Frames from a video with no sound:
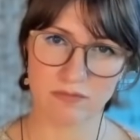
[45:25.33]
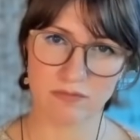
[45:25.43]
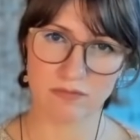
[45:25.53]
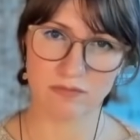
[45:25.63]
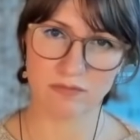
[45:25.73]

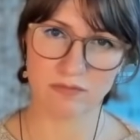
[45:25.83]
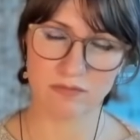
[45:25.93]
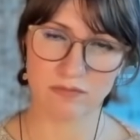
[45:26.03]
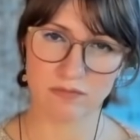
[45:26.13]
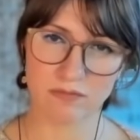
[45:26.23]

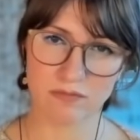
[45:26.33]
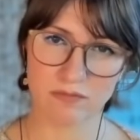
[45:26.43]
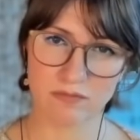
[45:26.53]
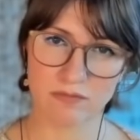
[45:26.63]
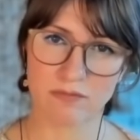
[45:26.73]

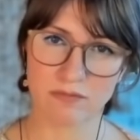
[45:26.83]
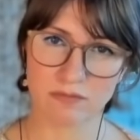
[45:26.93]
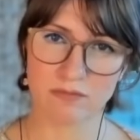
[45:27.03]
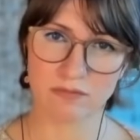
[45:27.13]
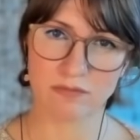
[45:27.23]

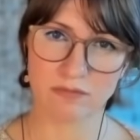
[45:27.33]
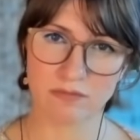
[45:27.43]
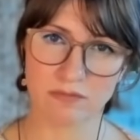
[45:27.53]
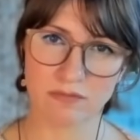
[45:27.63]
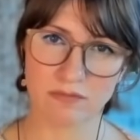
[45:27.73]

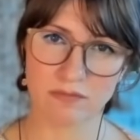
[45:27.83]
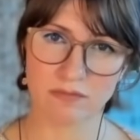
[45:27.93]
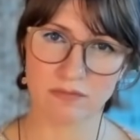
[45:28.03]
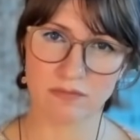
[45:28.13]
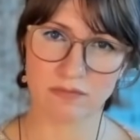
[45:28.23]

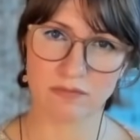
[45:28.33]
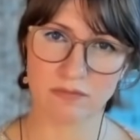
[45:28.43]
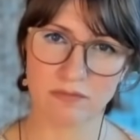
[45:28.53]
This person isn't speaking.